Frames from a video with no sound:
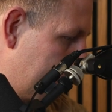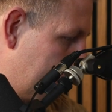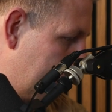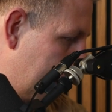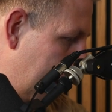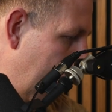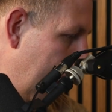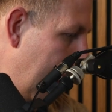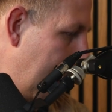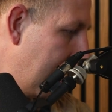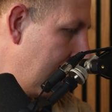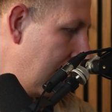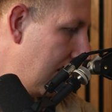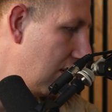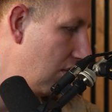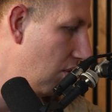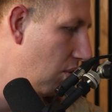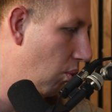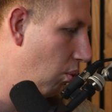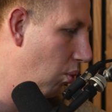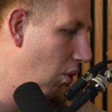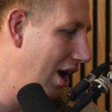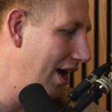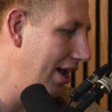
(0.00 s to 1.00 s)
Okay.
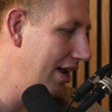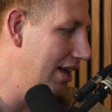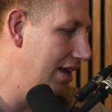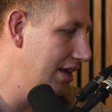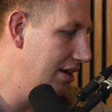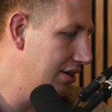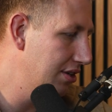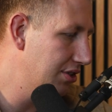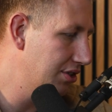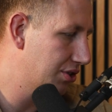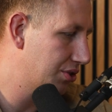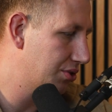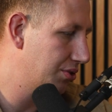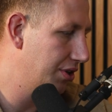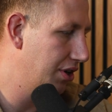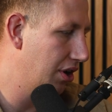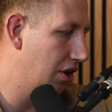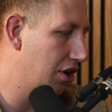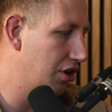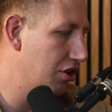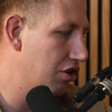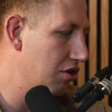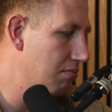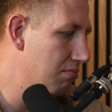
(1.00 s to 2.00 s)
What industry
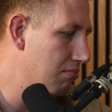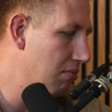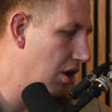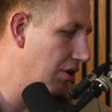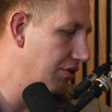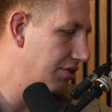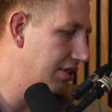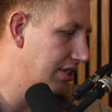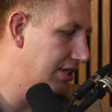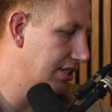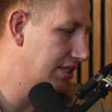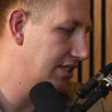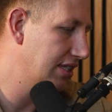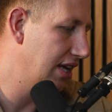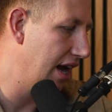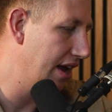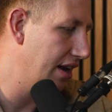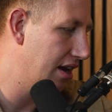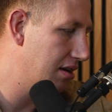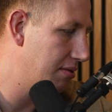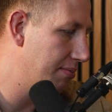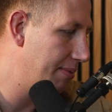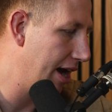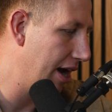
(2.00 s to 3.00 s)
are you most
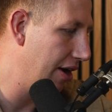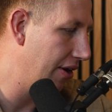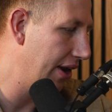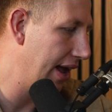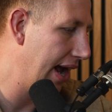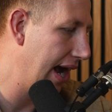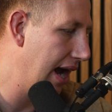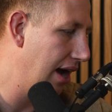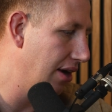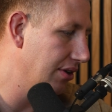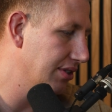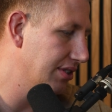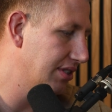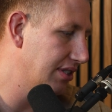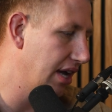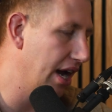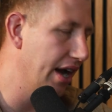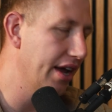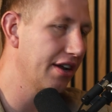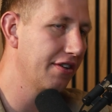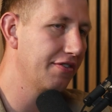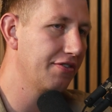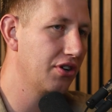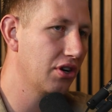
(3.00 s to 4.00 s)
excited about
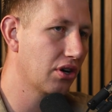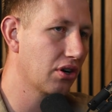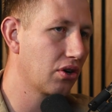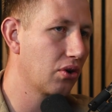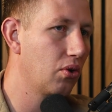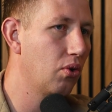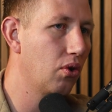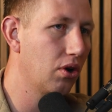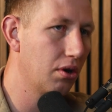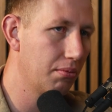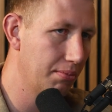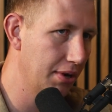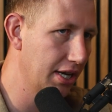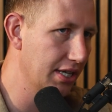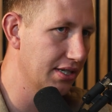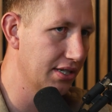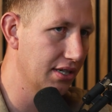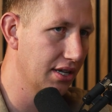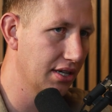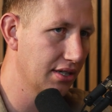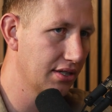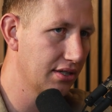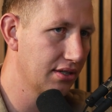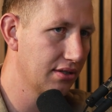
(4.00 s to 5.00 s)
outside of your core
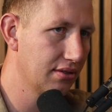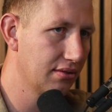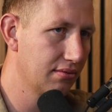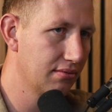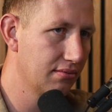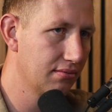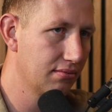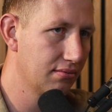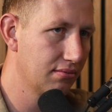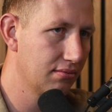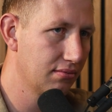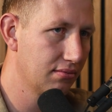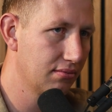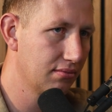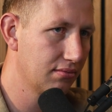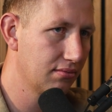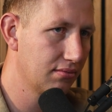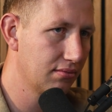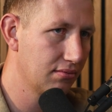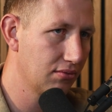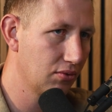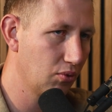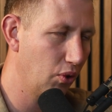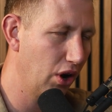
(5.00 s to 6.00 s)
business?
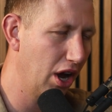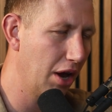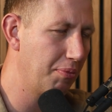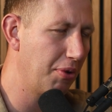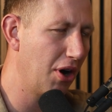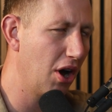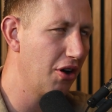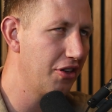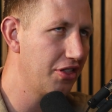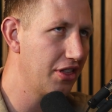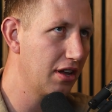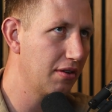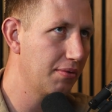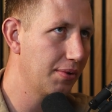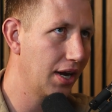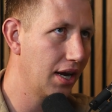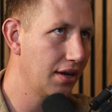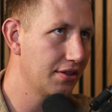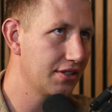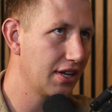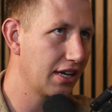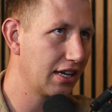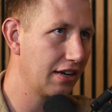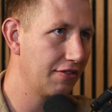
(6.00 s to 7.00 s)
The way I'd probably think of that
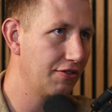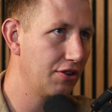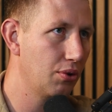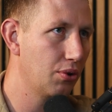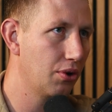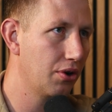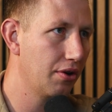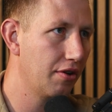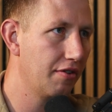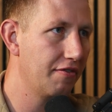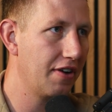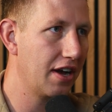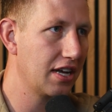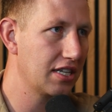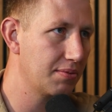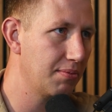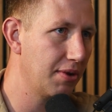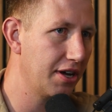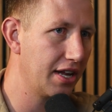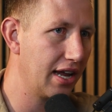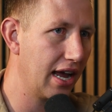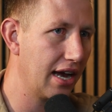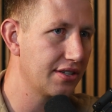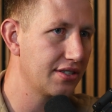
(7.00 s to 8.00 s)
is like, if you were to invest
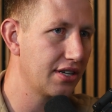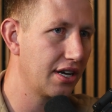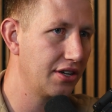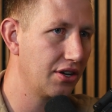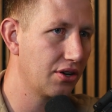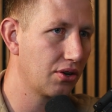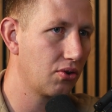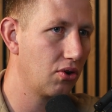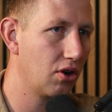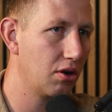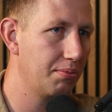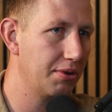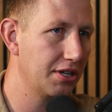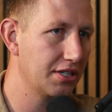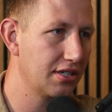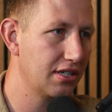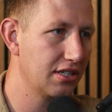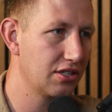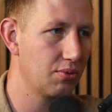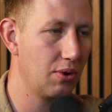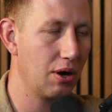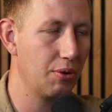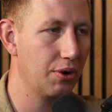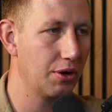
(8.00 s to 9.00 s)
money outside your core
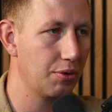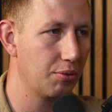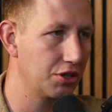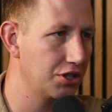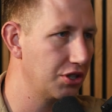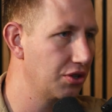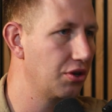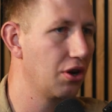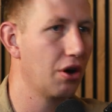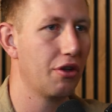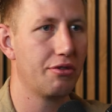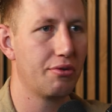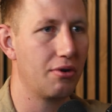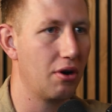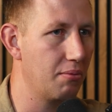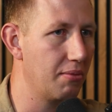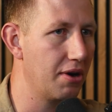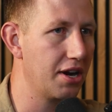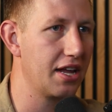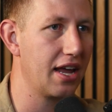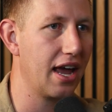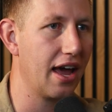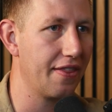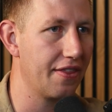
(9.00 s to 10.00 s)
business, what one would you go throw
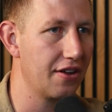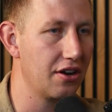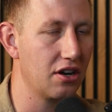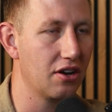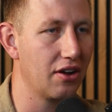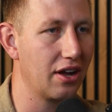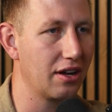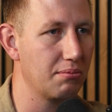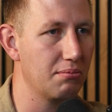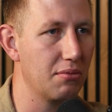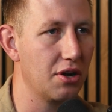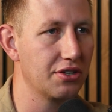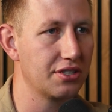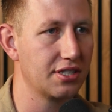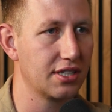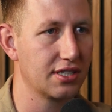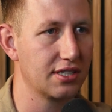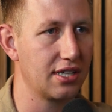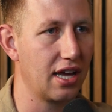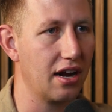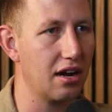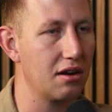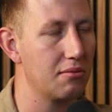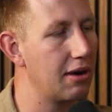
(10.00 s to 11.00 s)
money at that you're like most
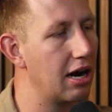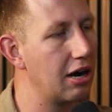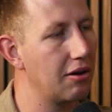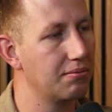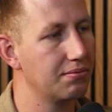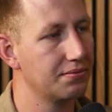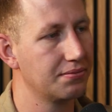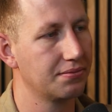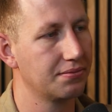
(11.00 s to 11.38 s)
excited about?